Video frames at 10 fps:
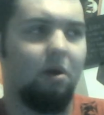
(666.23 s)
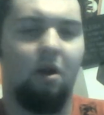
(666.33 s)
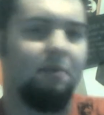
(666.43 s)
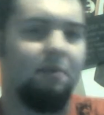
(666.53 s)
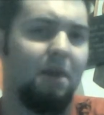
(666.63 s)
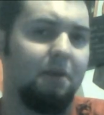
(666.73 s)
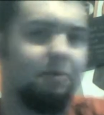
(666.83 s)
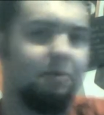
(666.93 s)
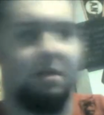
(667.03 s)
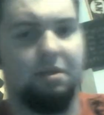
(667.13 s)

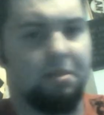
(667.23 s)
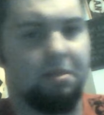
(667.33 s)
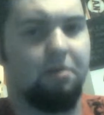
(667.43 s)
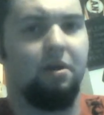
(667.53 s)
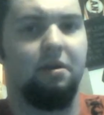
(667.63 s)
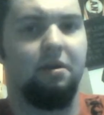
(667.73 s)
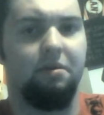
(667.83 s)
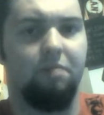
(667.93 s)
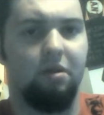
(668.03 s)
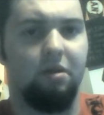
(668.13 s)
automatically
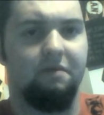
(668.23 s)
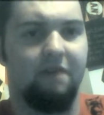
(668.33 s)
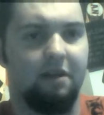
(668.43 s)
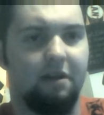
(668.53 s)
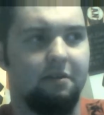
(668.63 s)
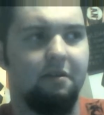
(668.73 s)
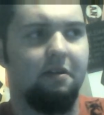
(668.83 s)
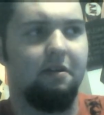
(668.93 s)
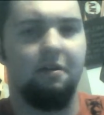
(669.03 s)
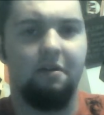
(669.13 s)
discredited PolitiFact
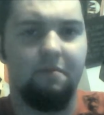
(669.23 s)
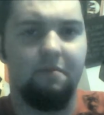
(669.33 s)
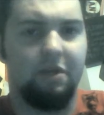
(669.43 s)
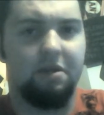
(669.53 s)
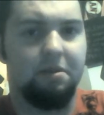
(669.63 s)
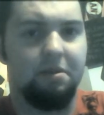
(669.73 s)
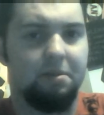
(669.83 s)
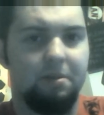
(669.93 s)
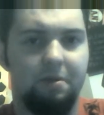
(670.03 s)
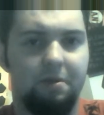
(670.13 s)

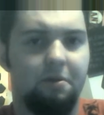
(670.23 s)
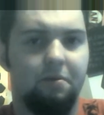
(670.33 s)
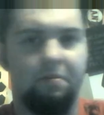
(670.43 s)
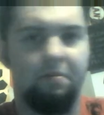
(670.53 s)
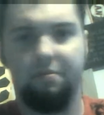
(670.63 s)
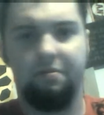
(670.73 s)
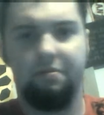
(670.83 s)
because, you know,